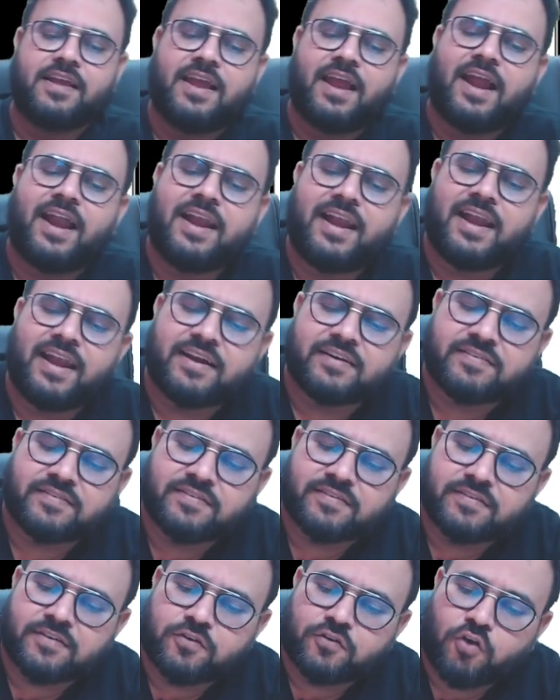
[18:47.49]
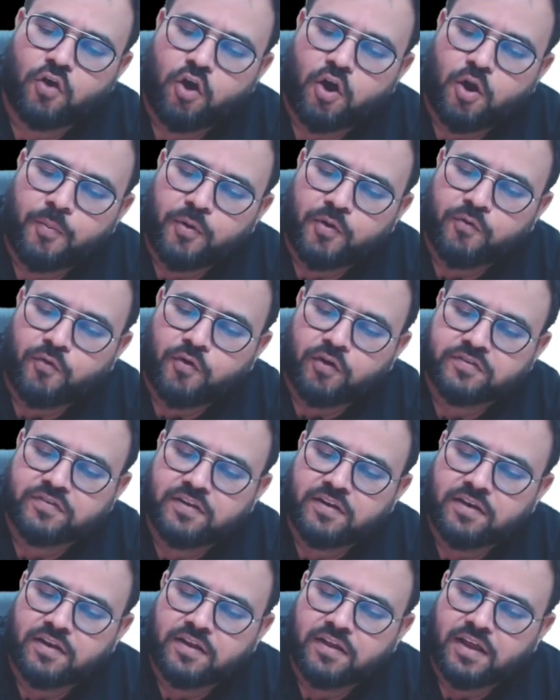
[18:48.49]
And let's talk about what,
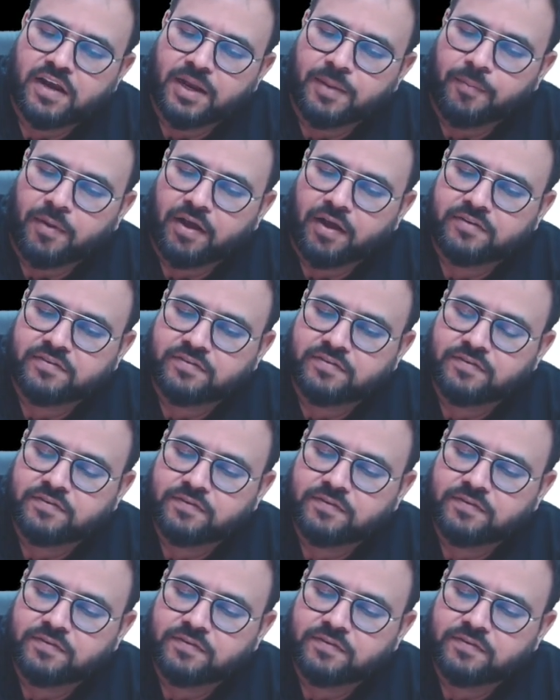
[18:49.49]
sir? Remarks.